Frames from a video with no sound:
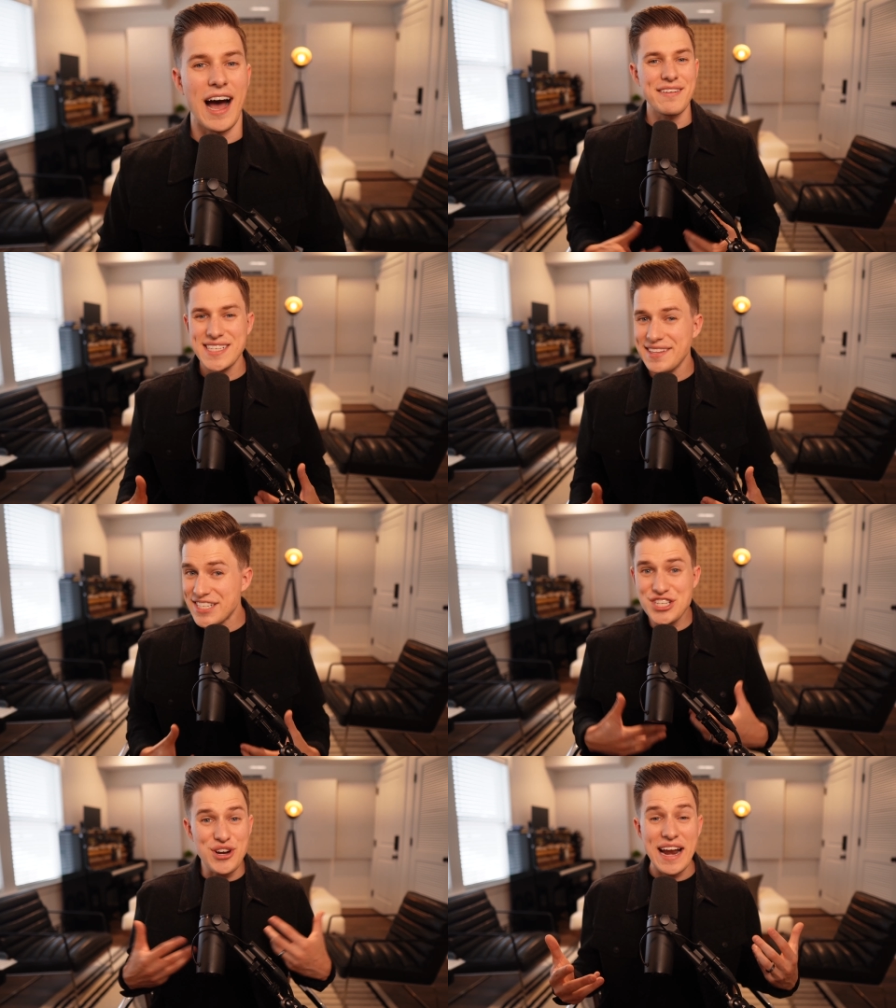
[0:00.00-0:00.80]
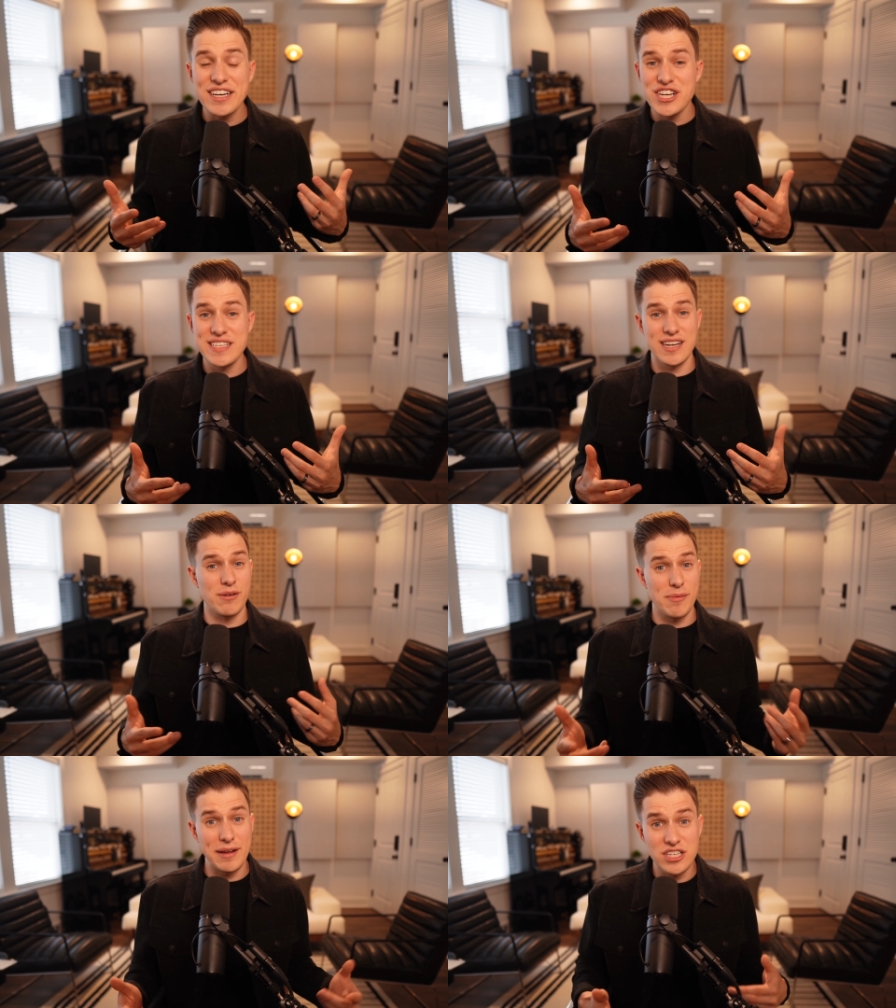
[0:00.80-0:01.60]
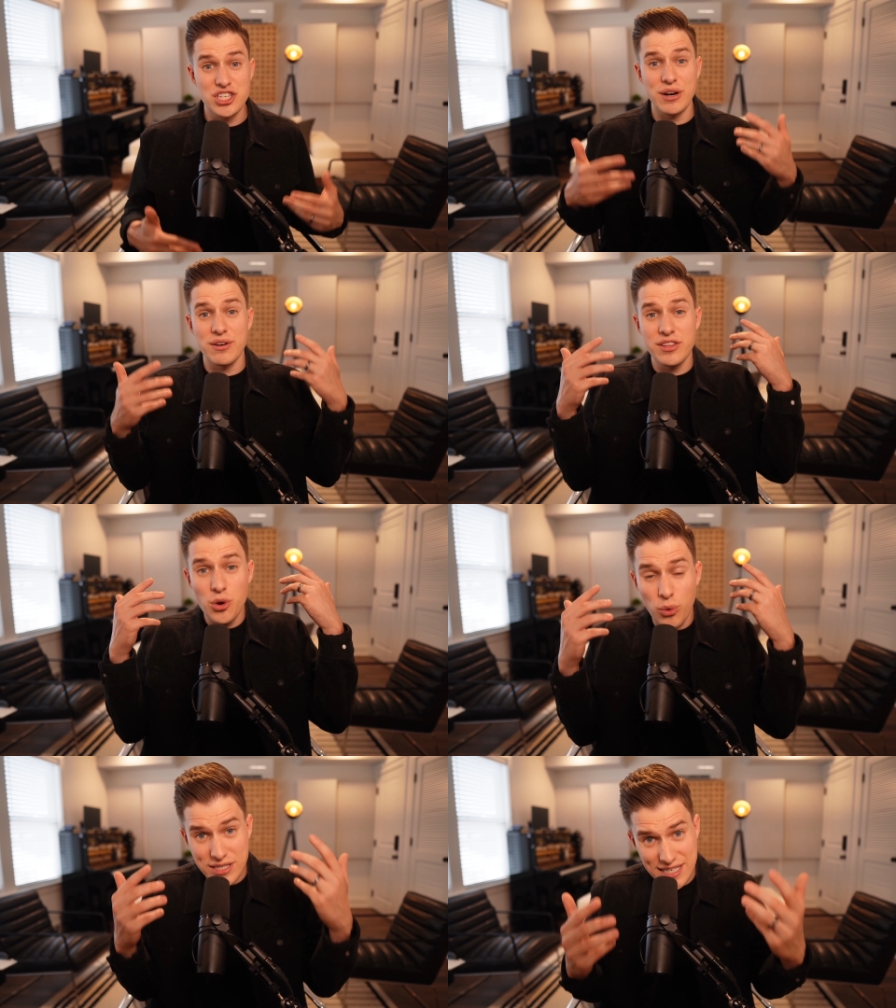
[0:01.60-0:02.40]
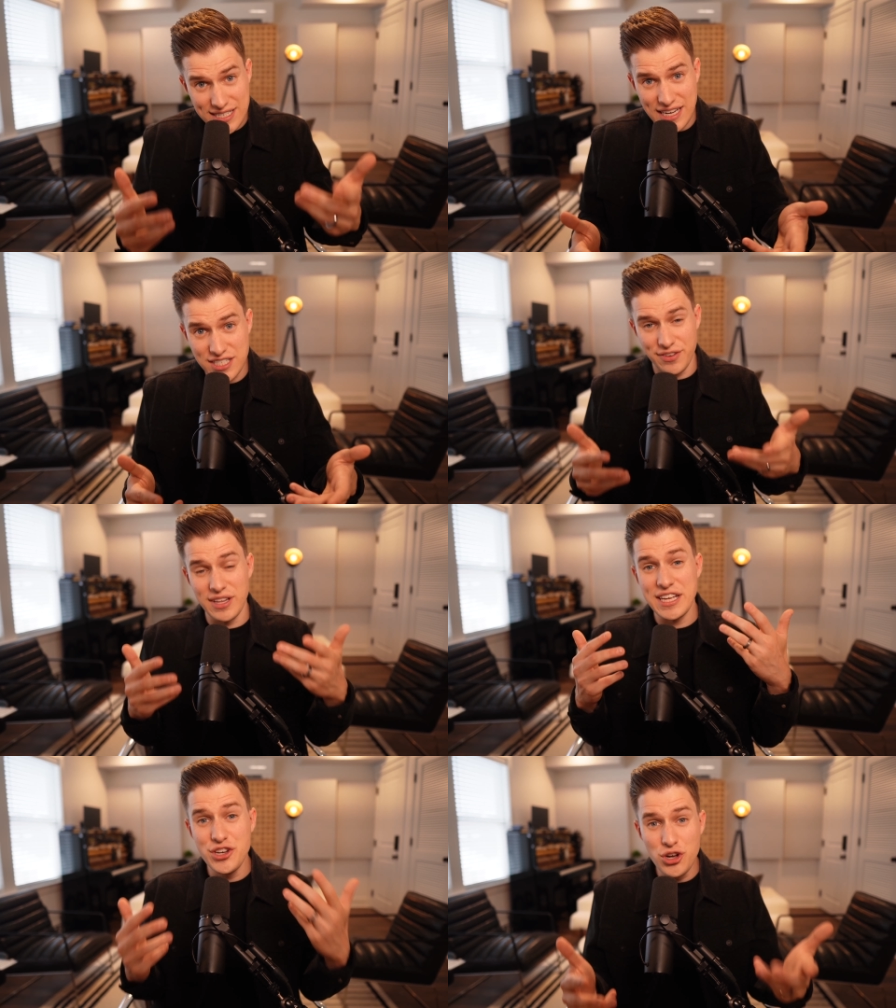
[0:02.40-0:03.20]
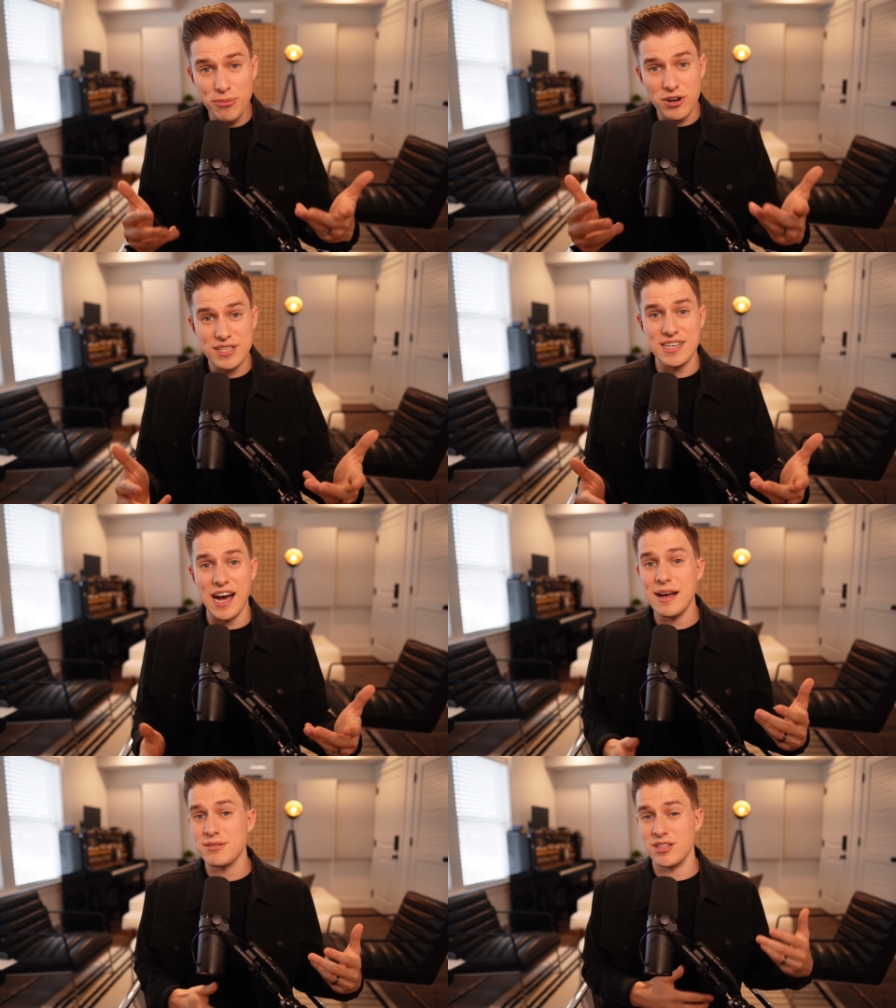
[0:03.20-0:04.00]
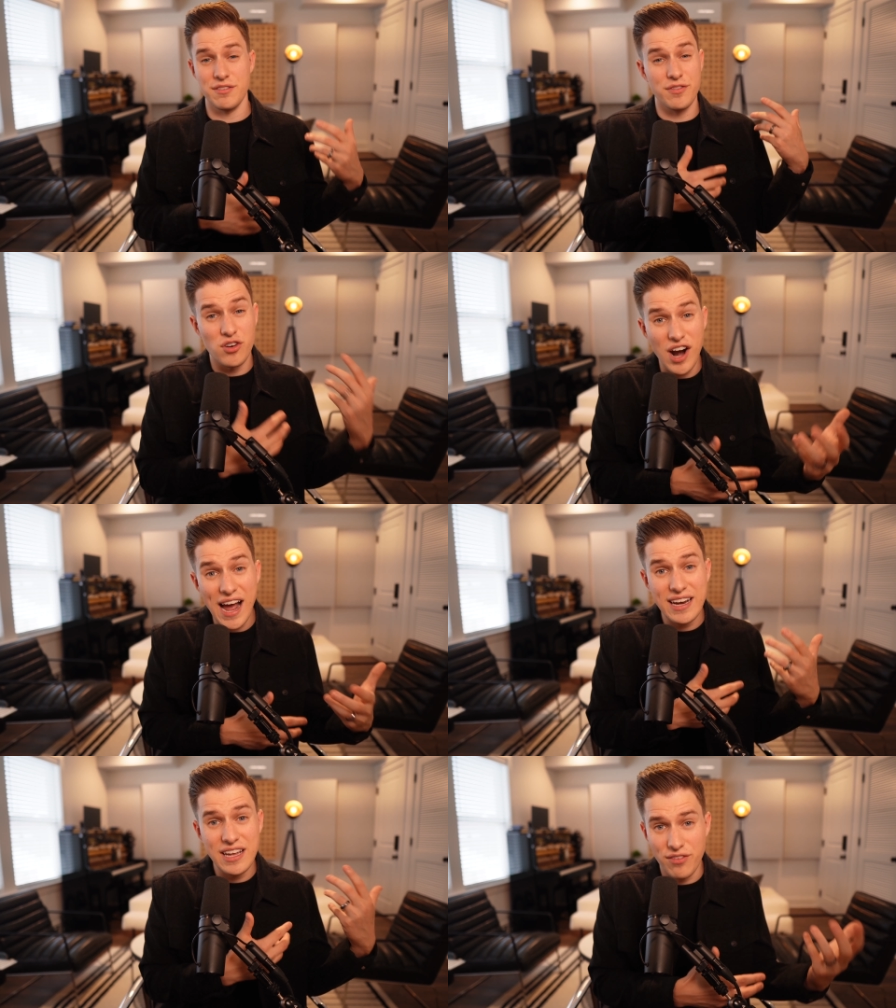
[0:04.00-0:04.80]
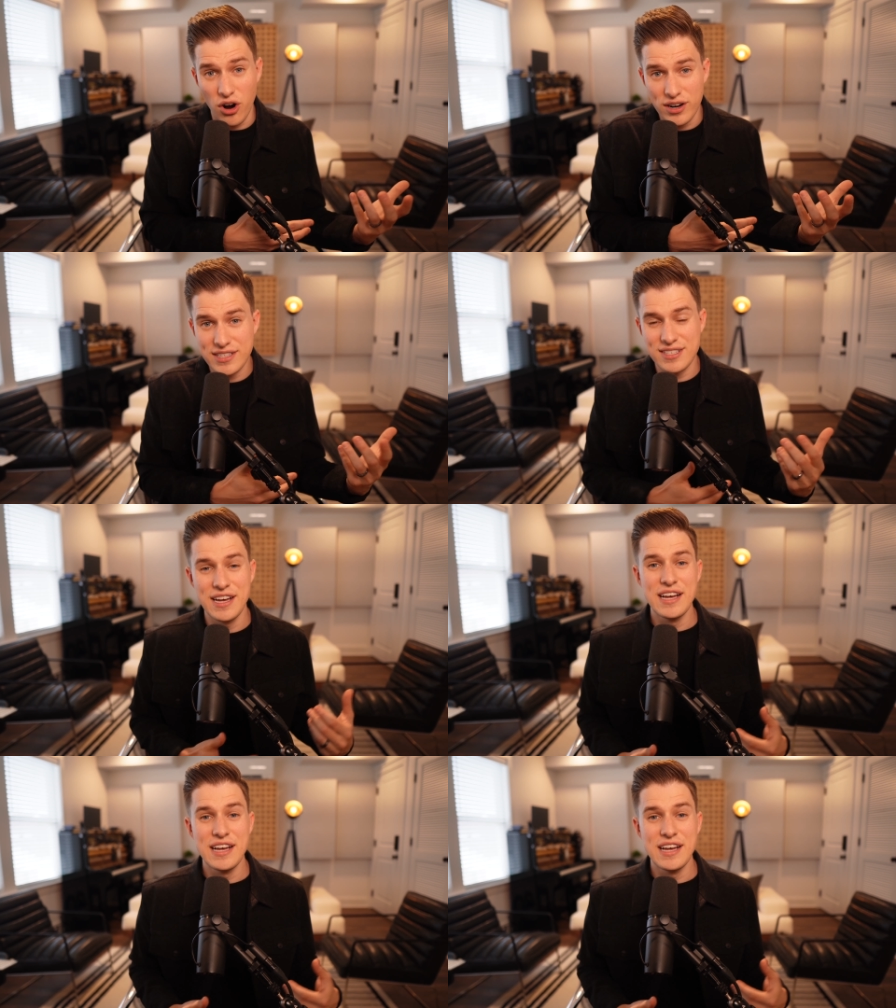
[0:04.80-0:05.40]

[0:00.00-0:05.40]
I've seen the strategies that I'm about to share with you work successfully numerous times with a variety of artists.